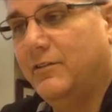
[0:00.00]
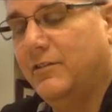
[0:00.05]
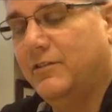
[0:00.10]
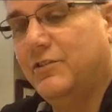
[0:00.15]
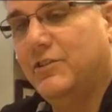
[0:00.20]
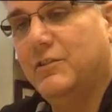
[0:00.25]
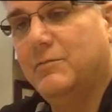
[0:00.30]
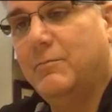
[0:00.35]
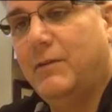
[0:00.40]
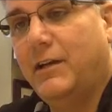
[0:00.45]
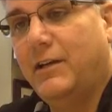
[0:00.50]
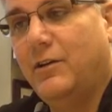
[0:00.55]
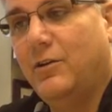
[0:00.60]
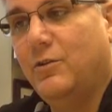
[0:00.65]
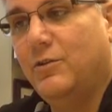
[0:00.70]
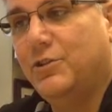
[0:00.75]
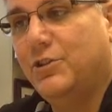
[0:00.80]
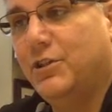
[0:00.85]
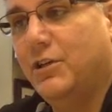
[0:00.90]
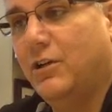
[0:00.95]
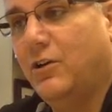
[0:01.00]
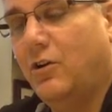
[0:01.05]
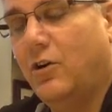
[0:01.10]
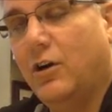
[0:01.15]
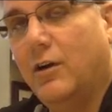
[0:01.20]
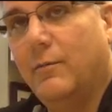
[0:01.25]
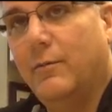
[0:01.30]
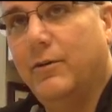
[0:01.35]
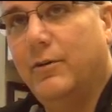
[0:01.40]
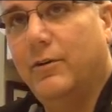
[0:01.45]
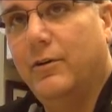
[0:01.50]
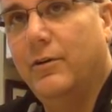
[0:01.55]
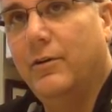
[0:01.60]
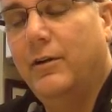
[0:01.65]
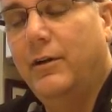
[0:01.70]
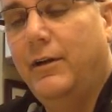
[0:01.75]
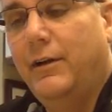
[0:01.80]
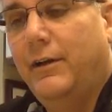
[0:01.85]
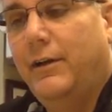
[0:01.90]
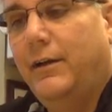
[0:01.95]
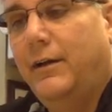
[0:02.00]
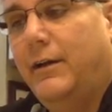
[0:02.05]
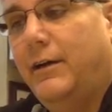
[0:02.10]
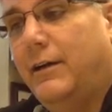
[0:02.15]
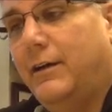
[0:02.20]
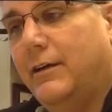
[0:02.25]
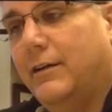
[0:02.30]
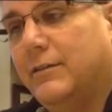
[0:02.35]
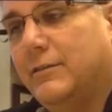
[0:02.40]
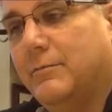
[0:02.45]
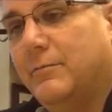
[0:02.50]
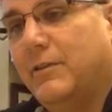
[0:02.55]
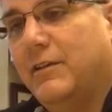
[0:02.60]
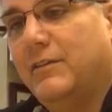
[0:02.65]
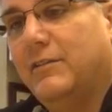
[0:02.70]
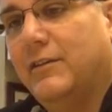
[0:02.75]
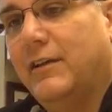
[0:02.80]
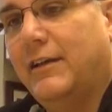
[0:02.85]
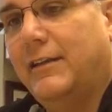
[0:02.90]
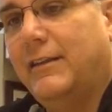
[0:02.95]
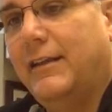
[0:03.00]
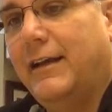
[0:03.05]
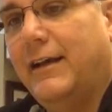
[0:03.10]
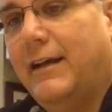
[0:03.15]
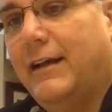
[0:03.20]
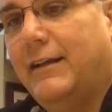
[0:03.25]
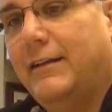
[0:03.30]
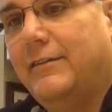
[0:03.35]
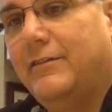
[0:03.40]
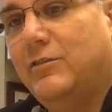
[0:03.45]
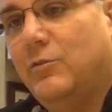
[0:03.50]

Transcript: such as myOHSAA, Arbiter uh, some things like that.